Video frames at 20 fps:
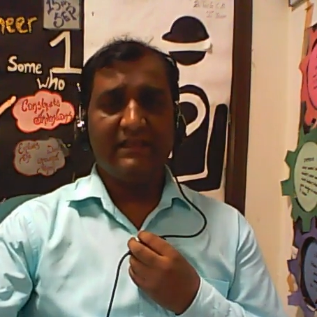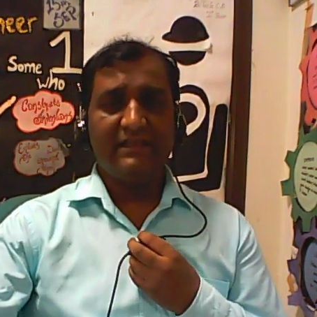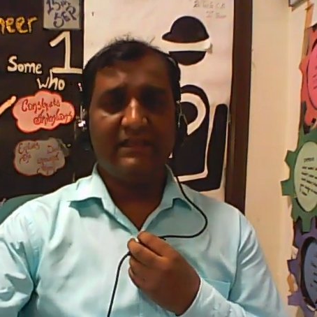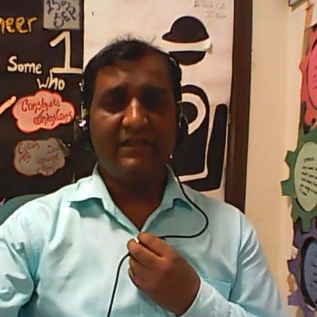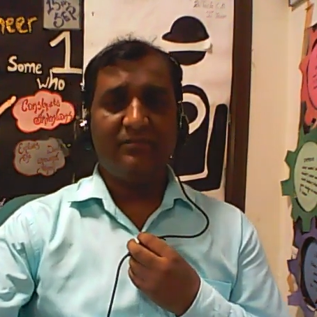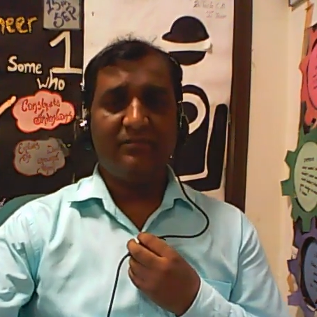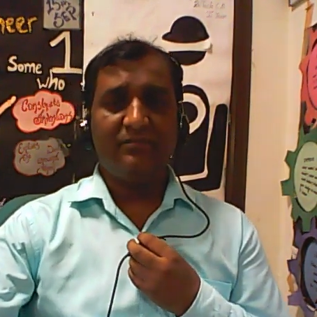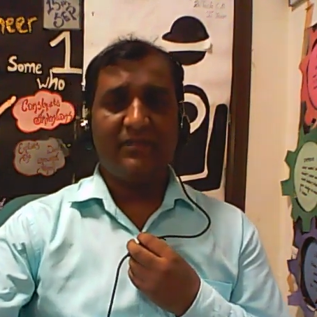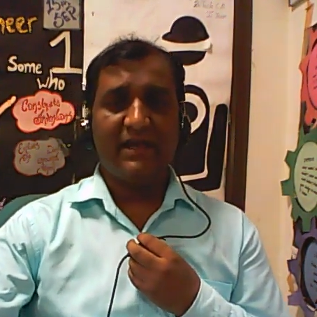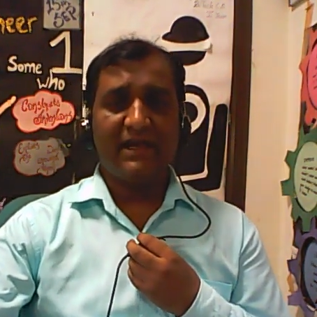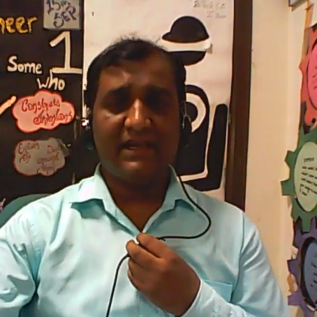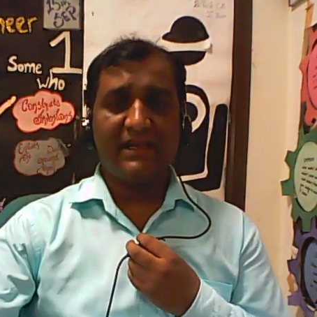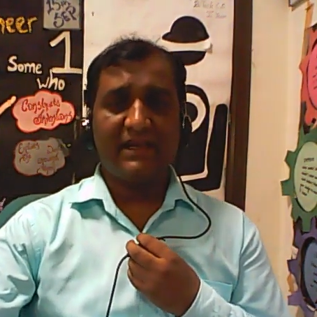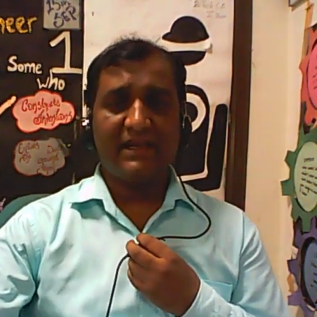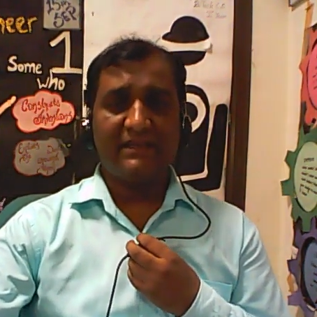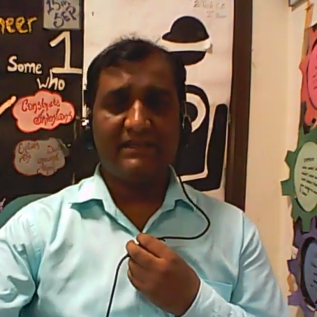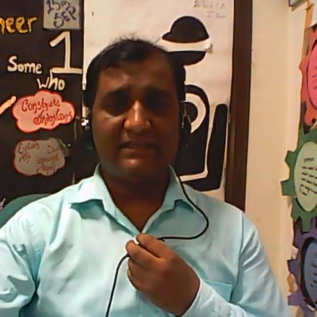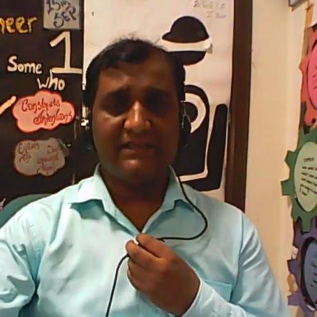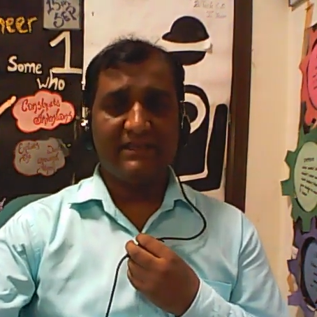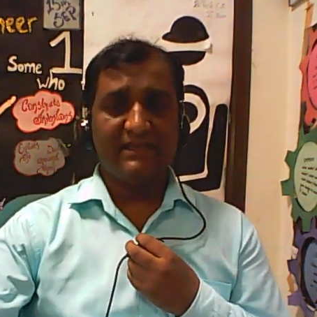the
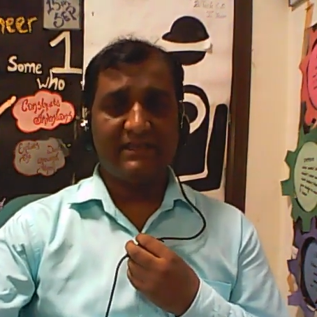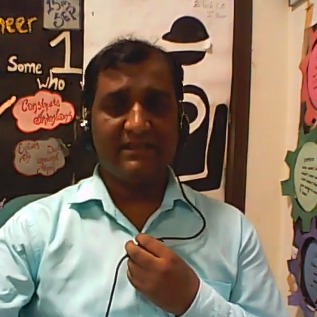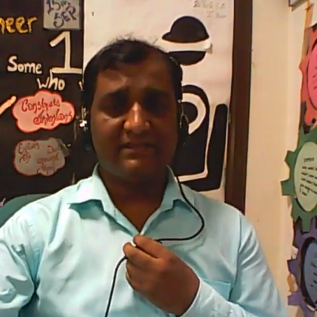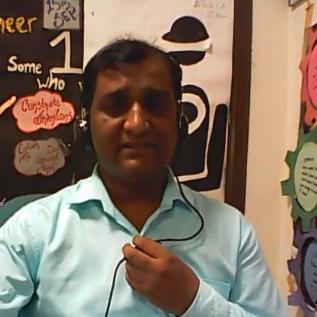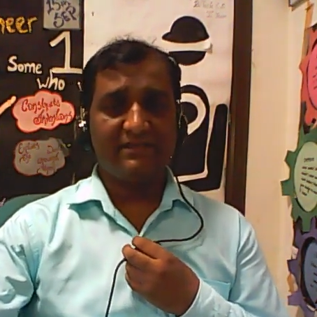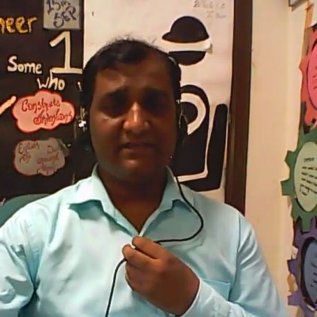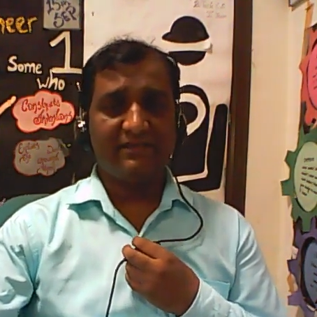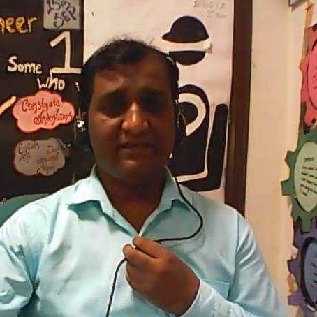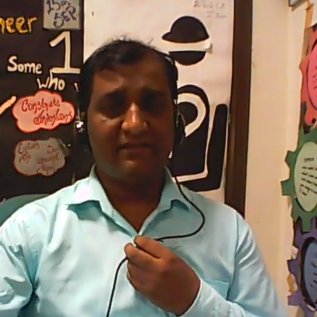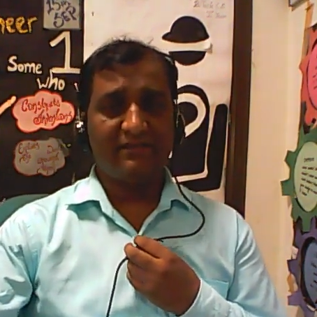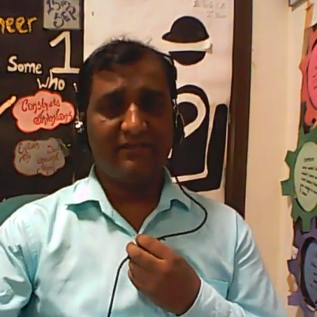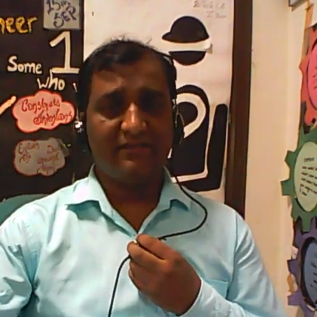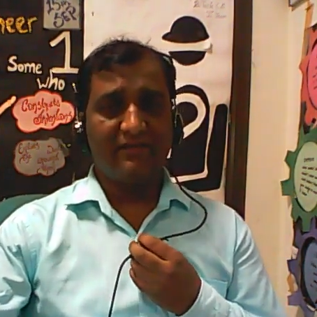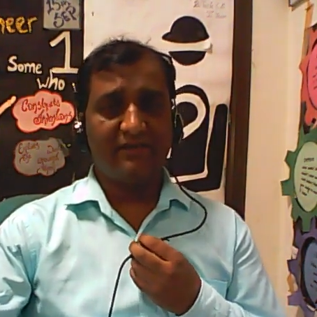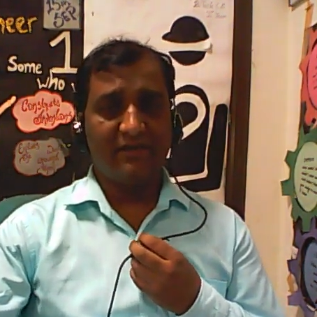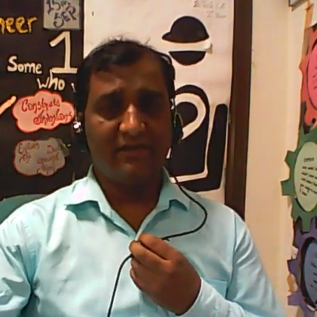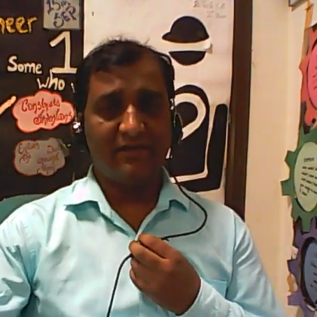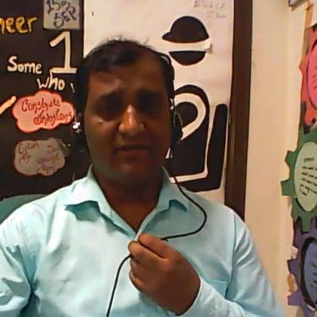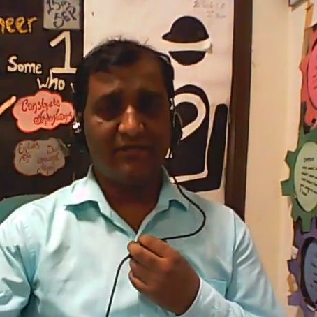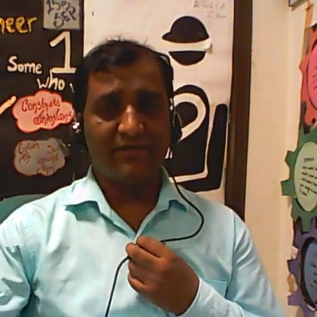market shares
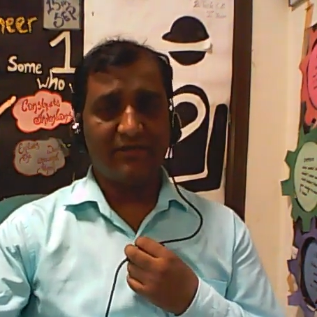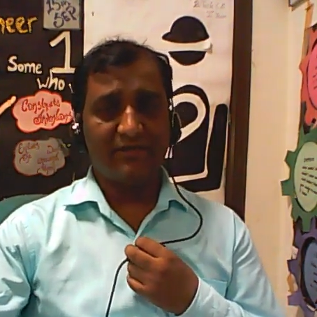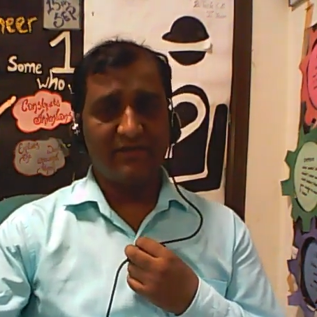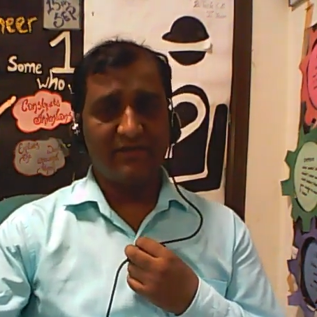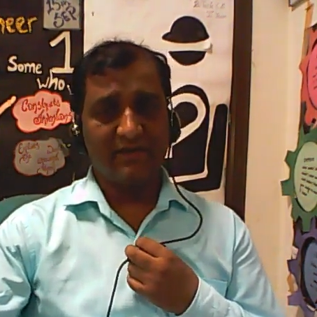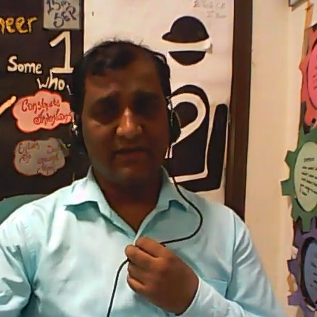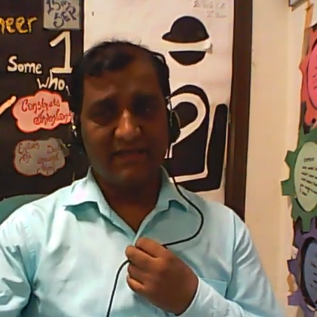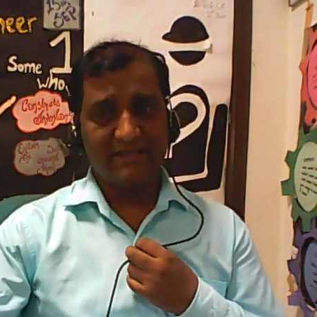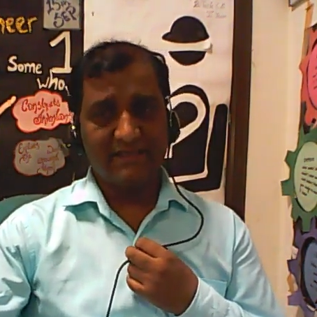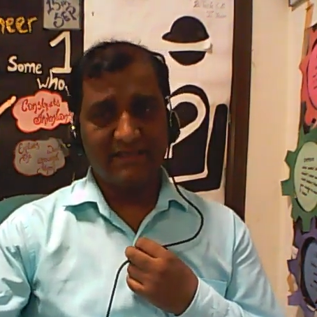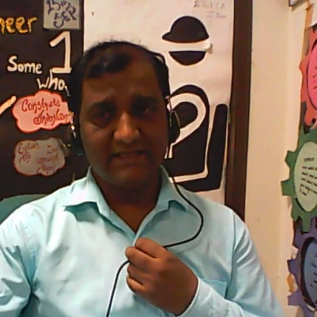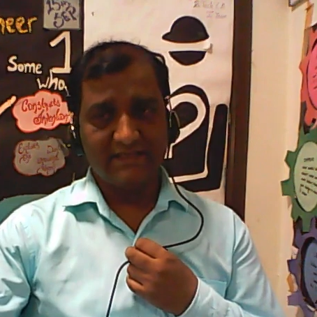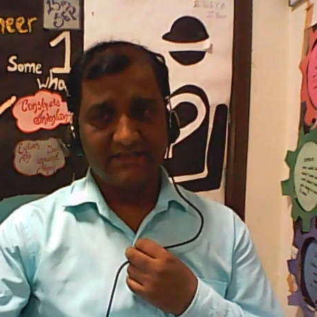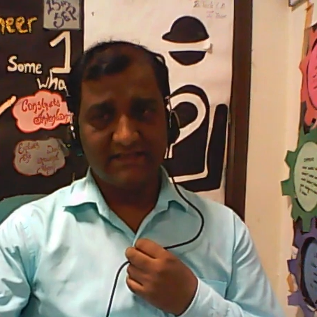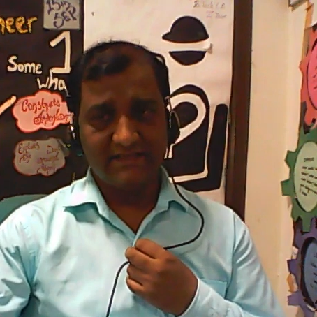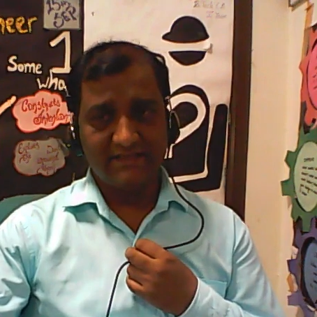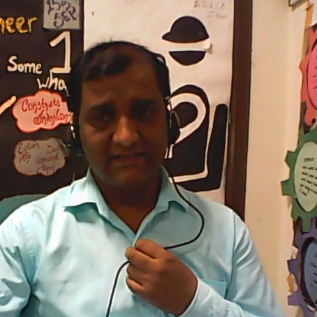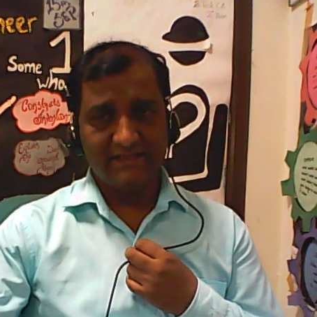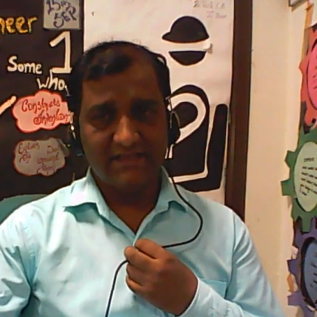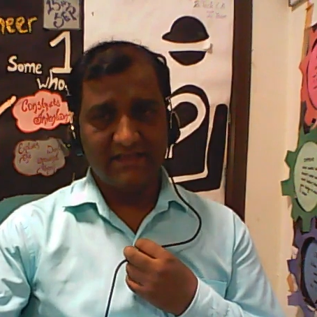of
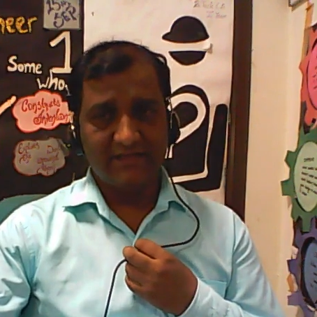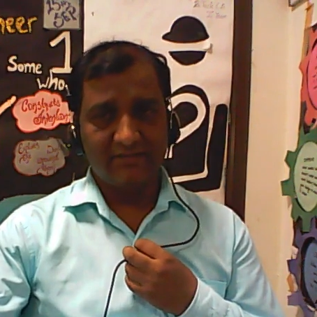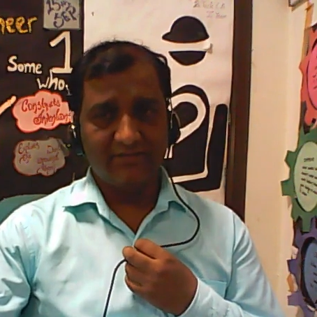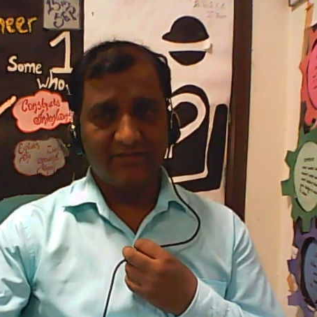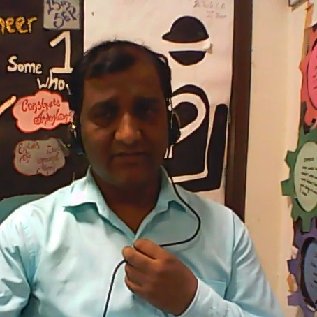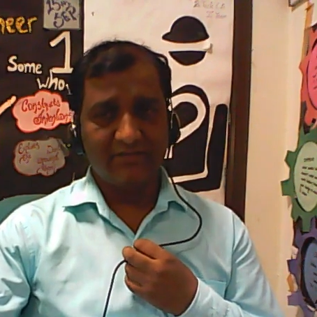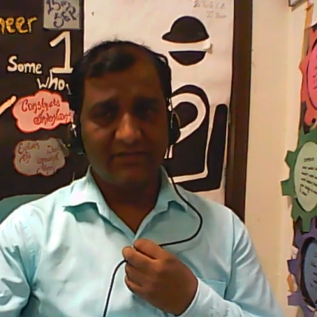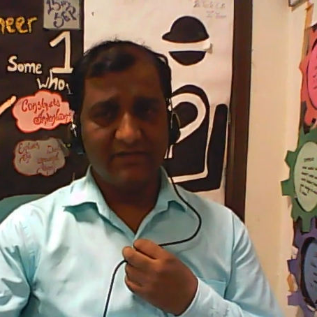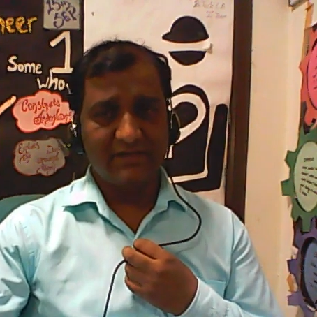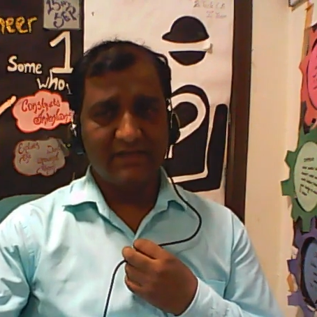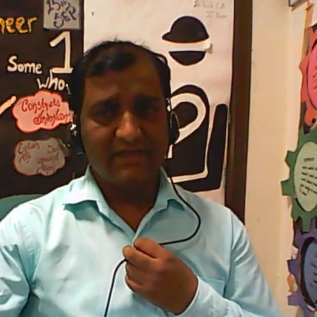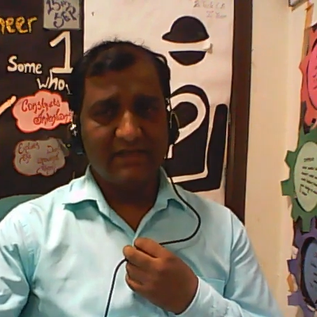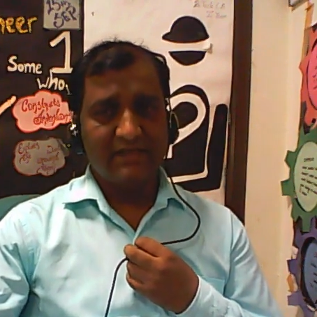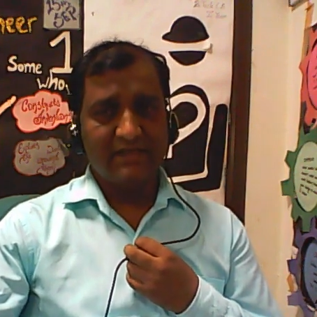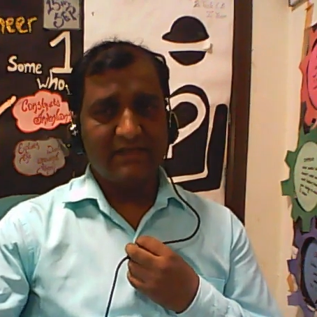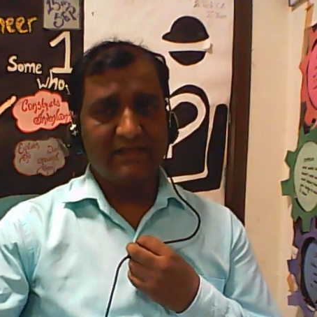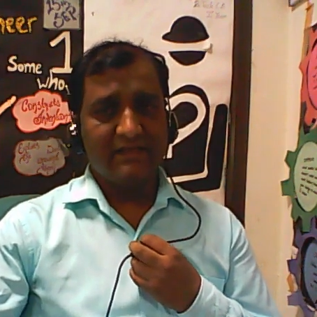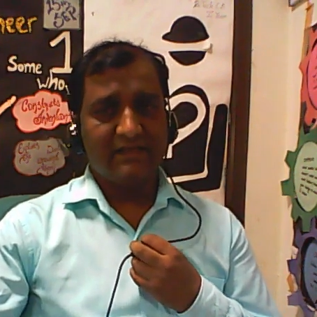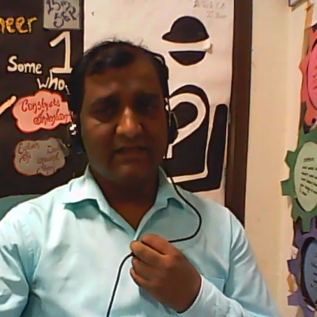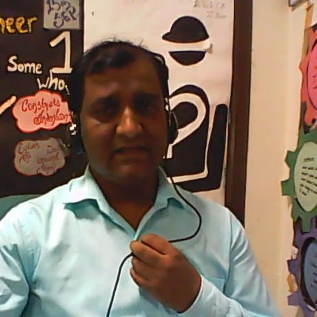organization. Therefore,
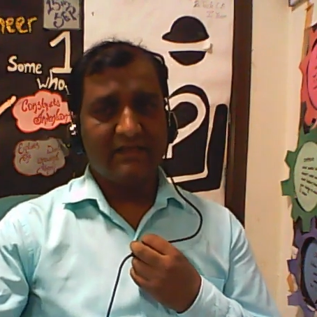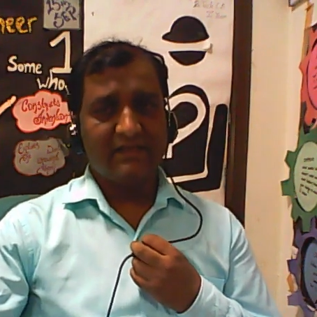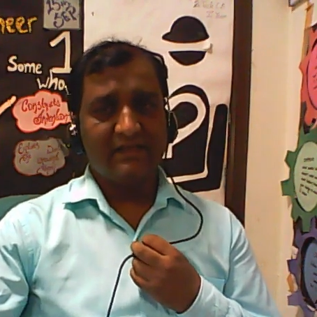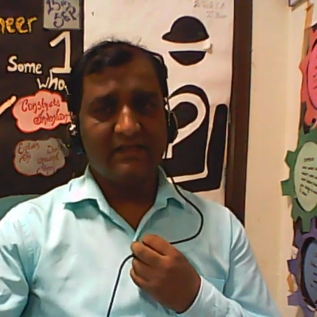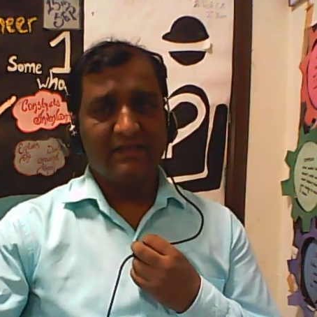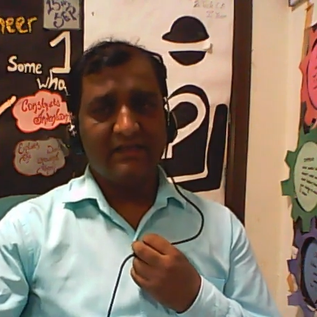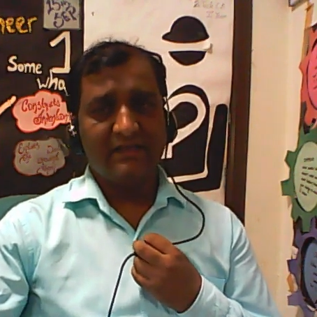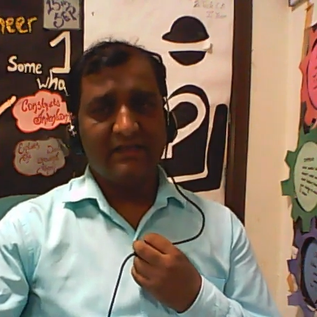the